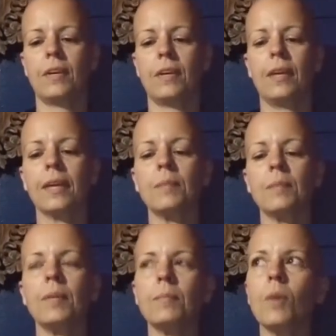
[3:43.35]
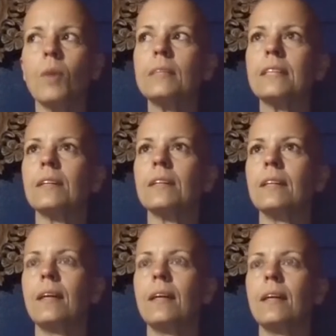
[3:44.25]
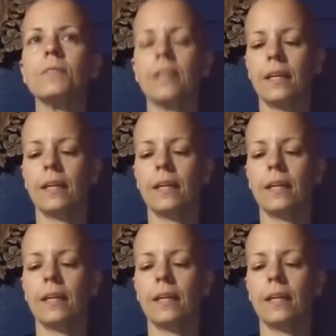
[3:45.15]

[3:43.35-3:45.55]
it can be momentarily comforting